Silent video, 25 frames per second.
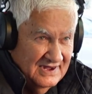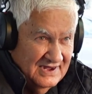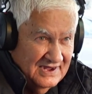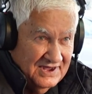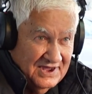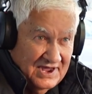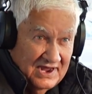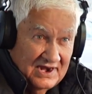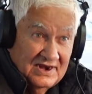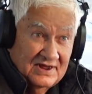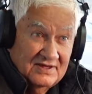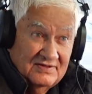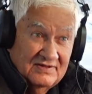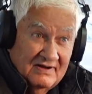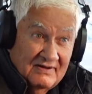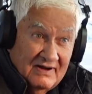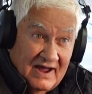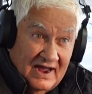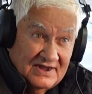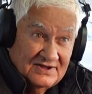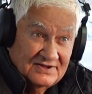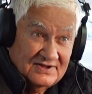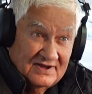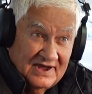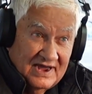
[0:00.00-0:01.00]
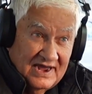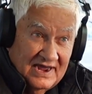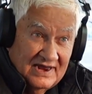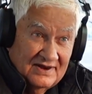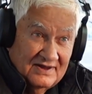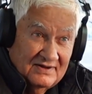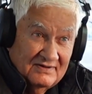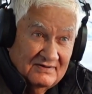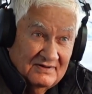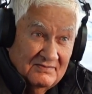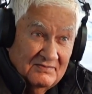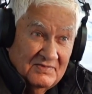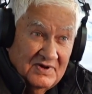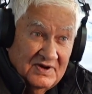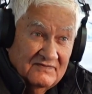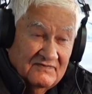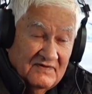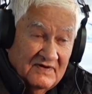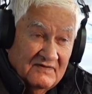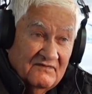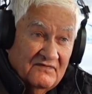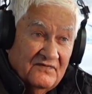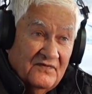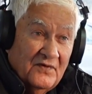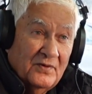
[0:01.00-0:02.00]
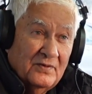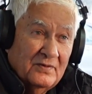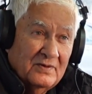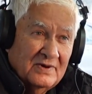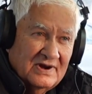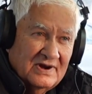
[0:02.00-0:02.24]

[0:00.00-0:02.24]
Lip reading: getting their act together and moving forward.